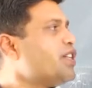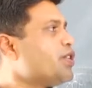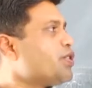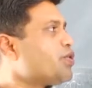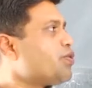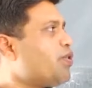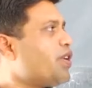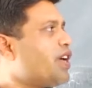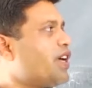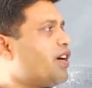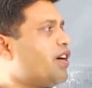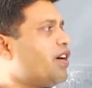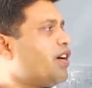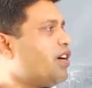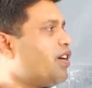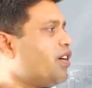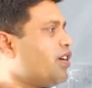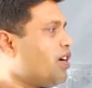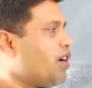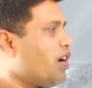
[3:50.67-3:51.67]
So
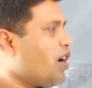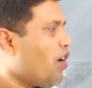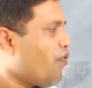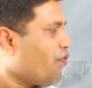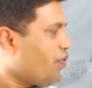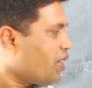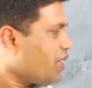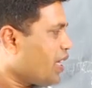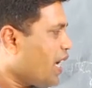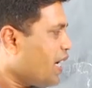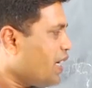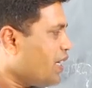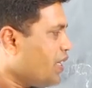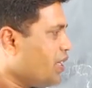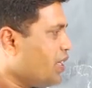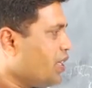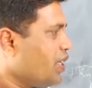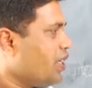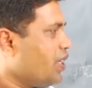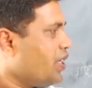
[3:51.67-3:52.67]

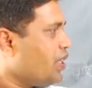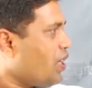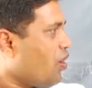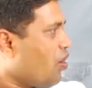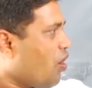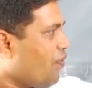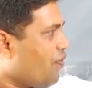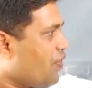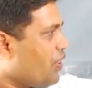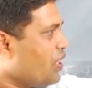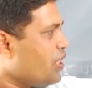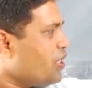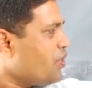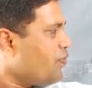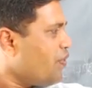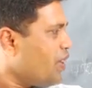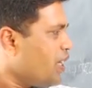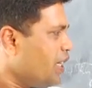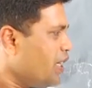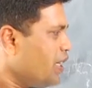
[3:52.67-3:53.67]
after this
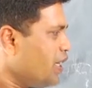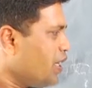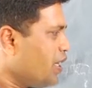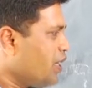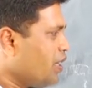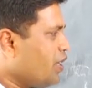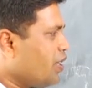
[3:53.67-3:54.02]
very